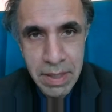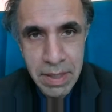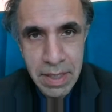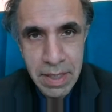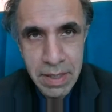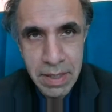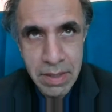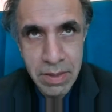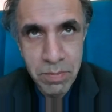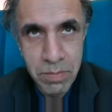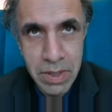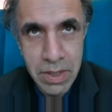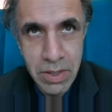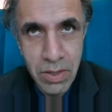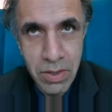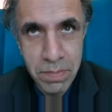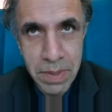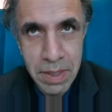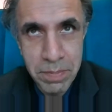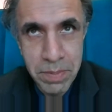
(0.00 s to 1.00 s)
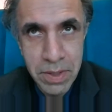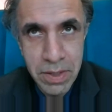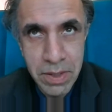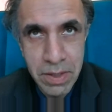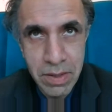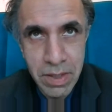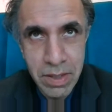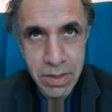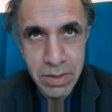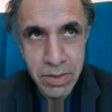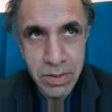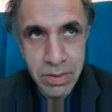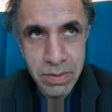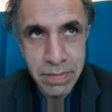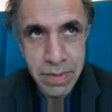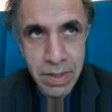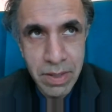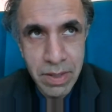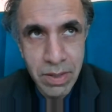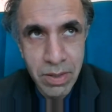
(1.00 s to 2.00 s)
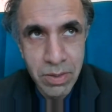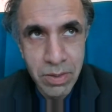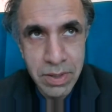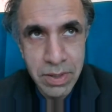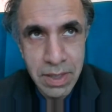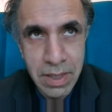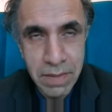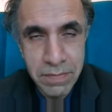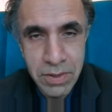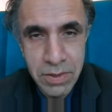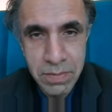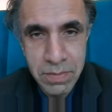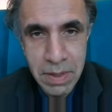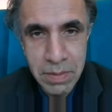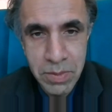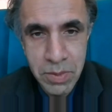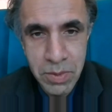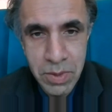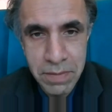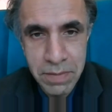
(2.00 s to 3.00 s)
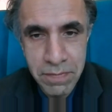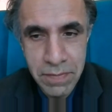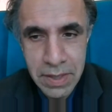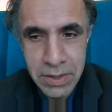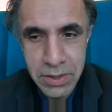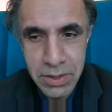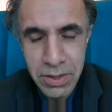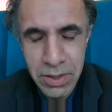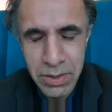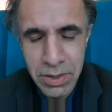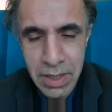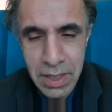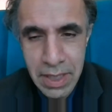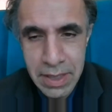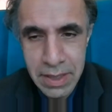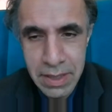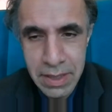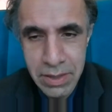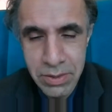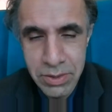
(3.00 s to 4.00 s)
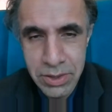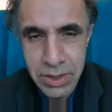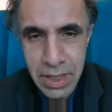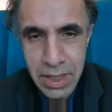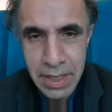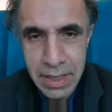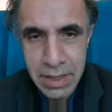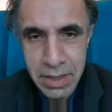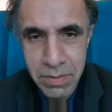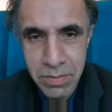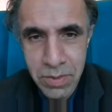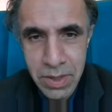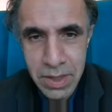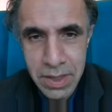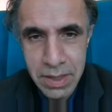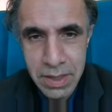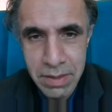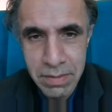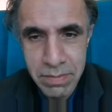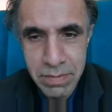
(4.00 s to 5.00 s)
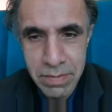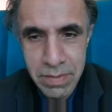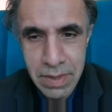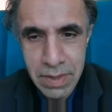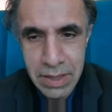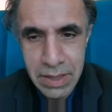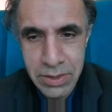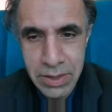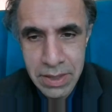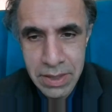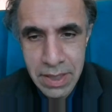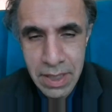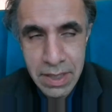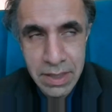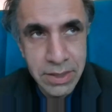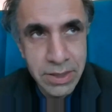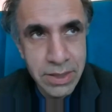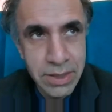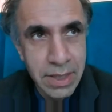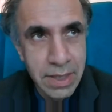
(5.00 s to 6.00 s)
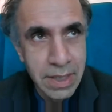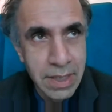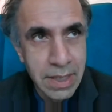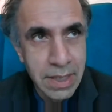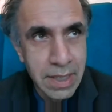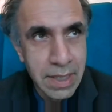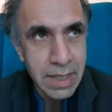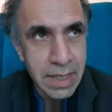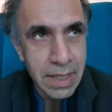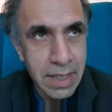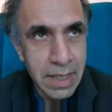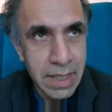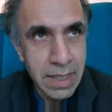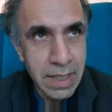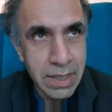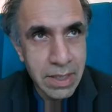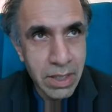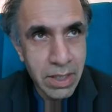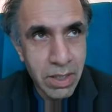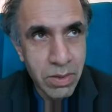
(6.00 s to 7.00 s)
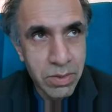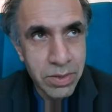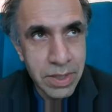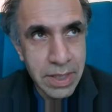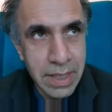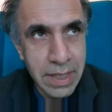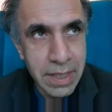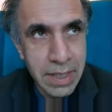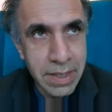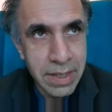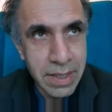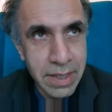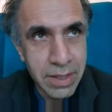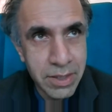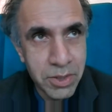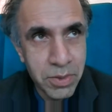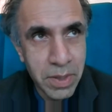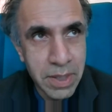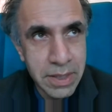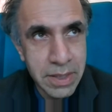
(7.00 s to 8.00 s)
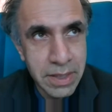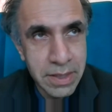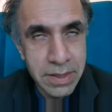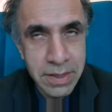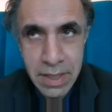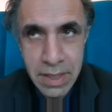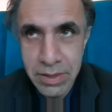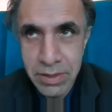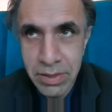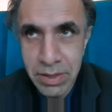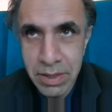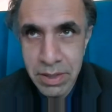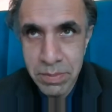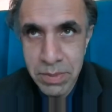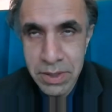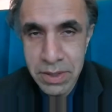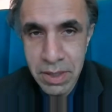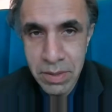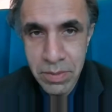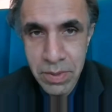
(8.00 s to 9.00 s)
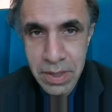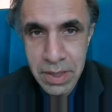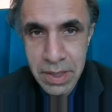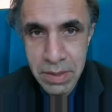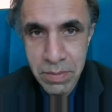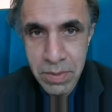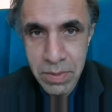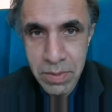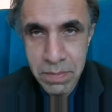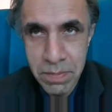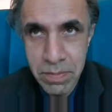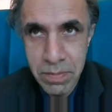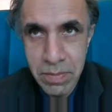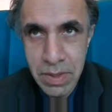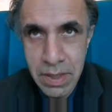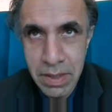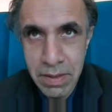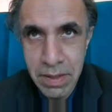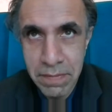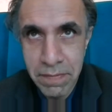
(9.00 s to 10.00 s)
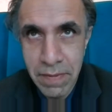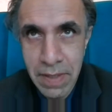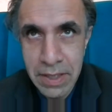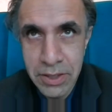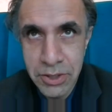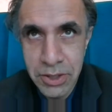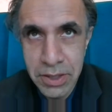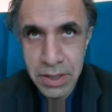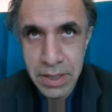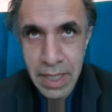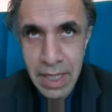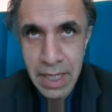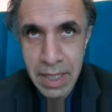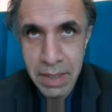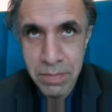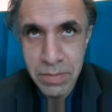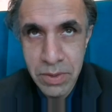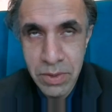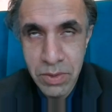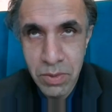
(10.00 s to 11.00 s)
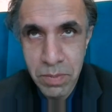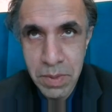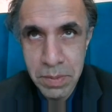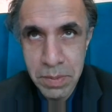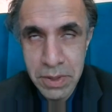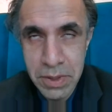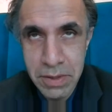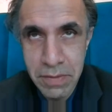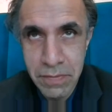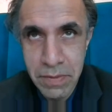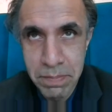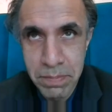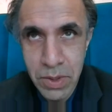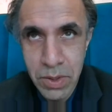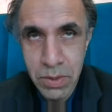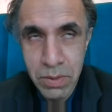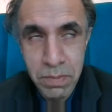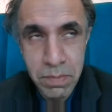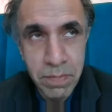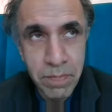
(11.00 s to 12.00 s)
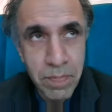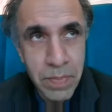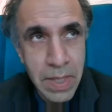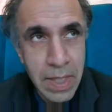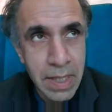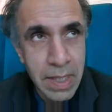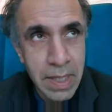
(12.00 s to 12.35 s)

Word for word: uh, a lot of people are, are, not old enough to remember what inflation looked like, looks like, and what it actually does. Uh, the old thing in the 20th century was that when the when uh, inflation came, normally because of a boom,